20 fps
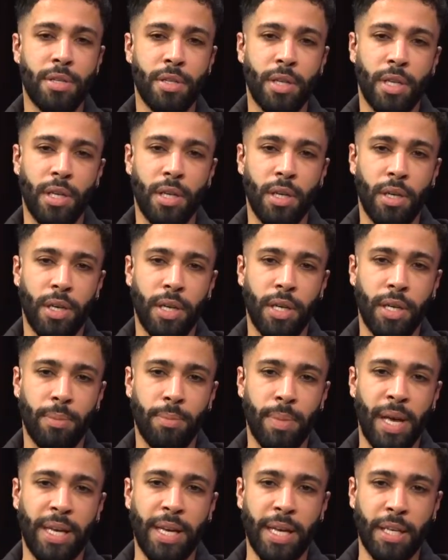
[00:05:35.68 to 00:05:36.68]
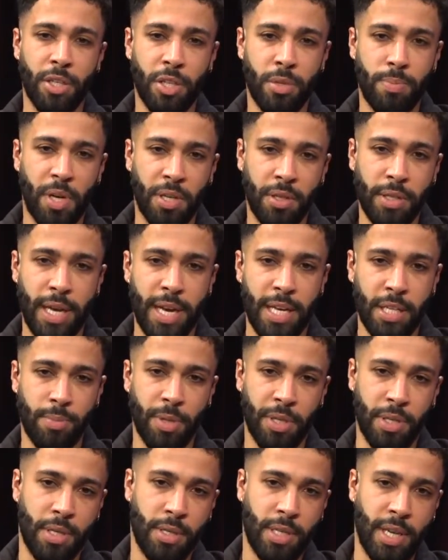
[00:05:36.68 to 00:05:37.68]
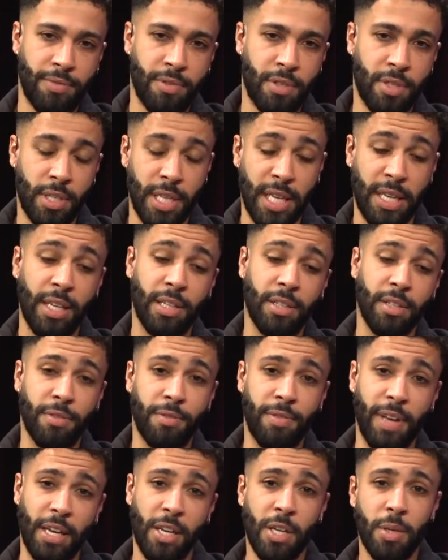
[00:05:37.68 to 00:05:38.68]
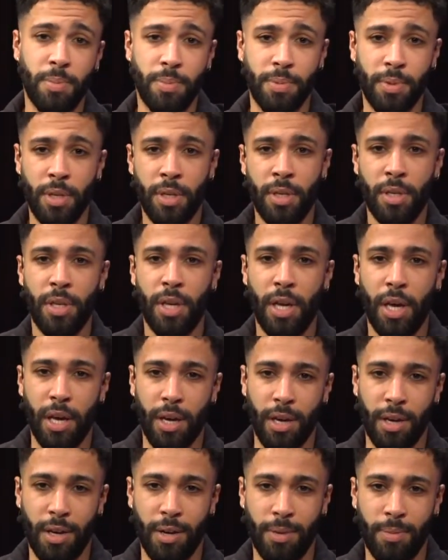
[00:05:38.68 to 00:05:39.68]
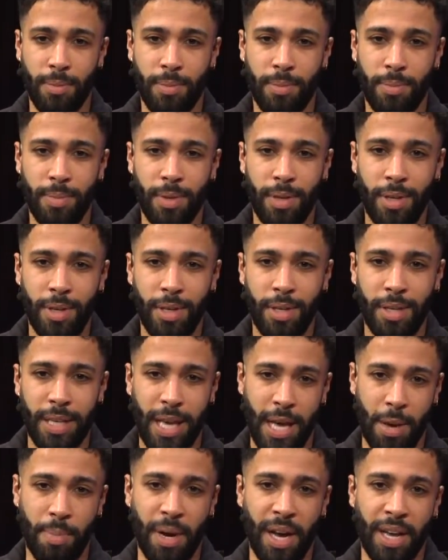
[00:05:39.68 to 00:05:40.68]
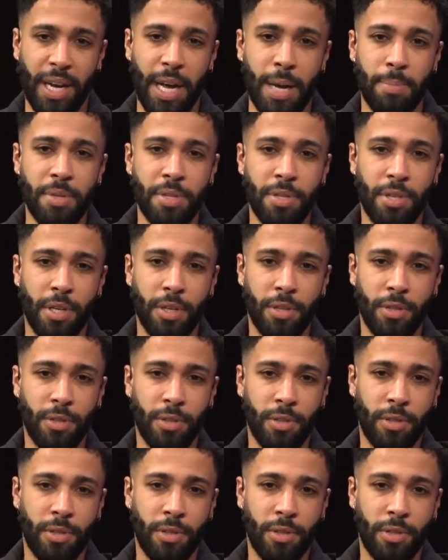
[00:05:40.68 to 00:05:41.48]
in making this podcast? Because I've seen it develop, by the episode.